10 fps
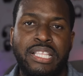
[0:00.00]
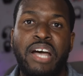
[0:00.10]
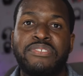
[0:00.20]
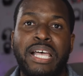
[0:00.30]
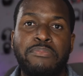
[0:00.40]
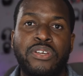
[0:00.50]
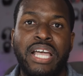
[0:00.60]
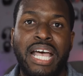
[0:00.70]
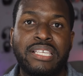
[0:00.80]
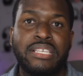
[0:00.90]
Now, Samsung
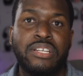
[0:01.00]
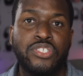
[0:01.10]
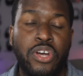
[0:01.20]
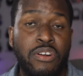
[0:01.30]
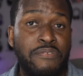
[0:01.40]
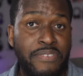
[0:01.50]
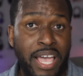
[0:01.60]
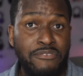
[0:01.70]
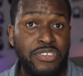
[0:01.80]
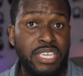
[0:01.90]
has a ton of
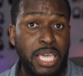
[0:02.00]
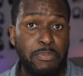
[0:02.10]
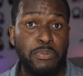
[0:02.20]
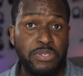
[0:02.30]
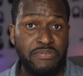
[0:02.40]
five G capable